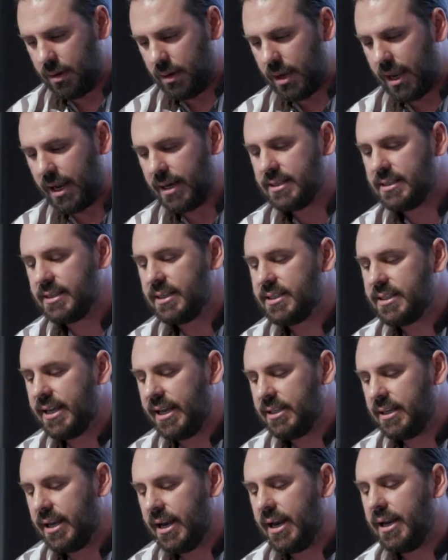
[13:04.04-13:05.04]
And it
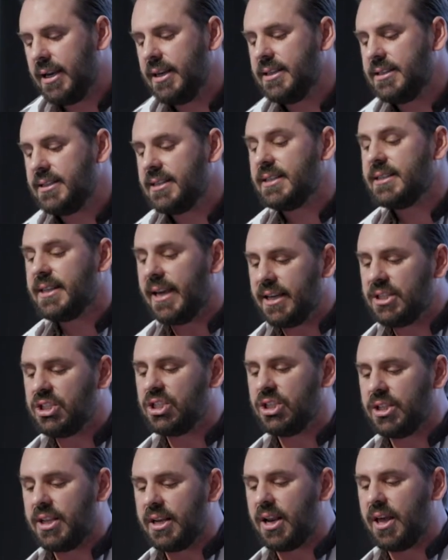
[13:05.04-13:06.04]
is a
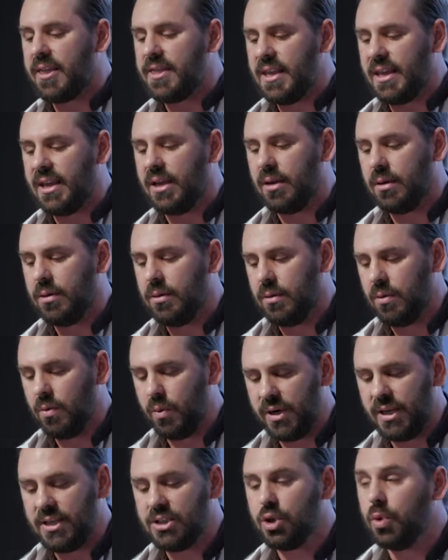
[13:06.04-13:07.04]
tension that I think
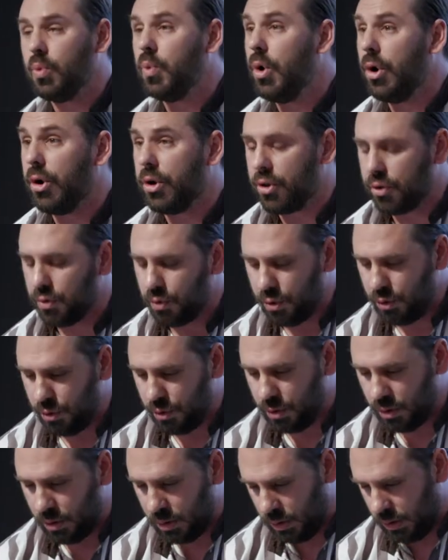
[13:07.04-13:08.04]
we need to work
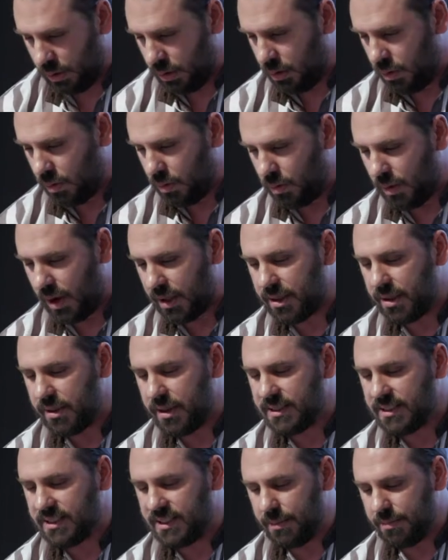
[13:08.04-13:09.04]
through rather
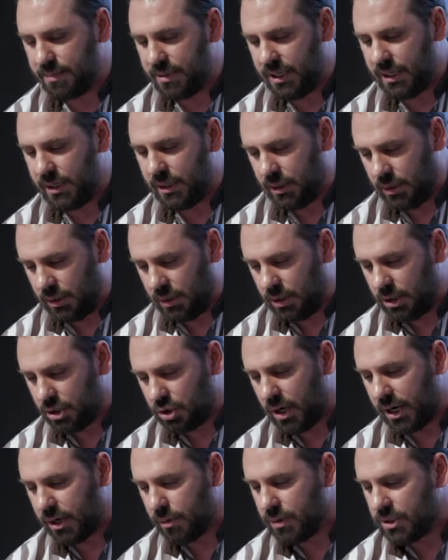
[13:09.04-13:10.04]
than simply
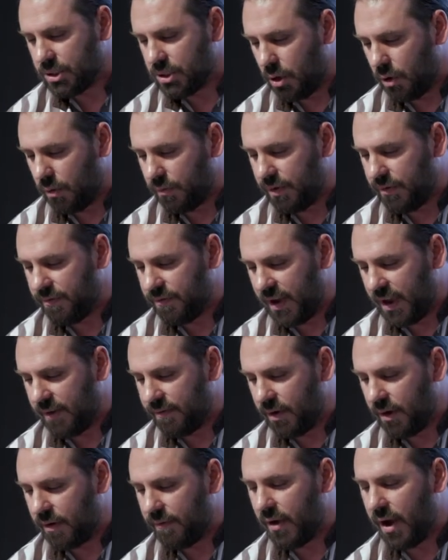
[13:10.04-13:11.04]
try to resolve in
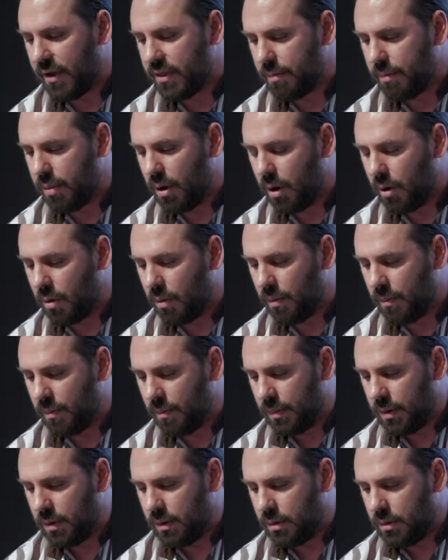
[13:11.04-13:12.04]
favour of either pole.
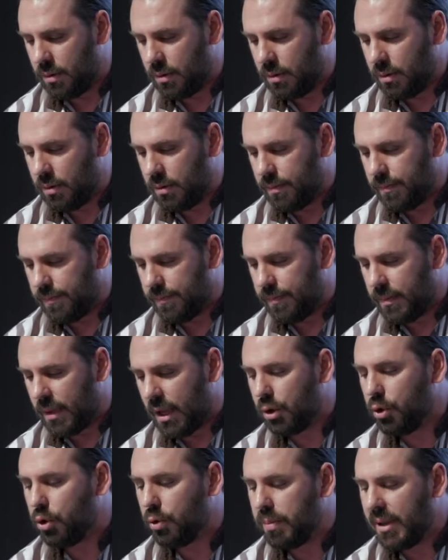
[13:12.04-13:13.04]

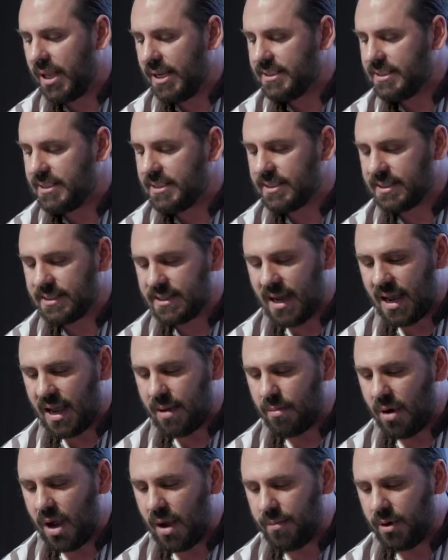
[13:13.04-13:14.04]
A good place to
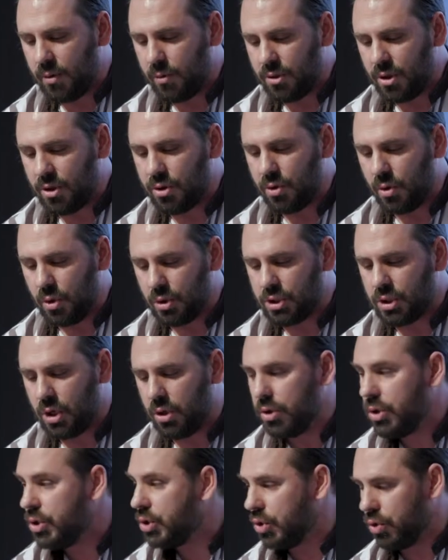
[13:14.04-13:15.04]
start might be with the thoughts
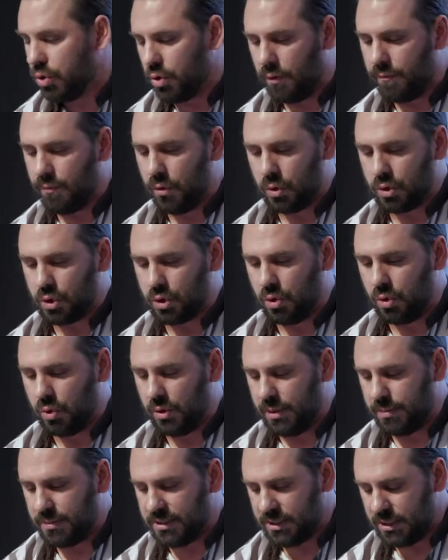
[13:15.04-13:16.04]
on the zoo of Uexküll
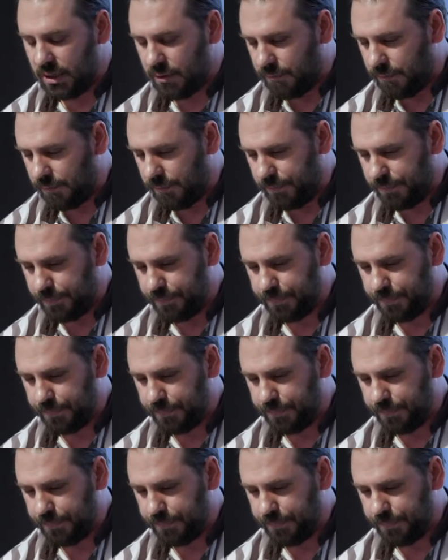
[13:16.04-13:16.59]
himself.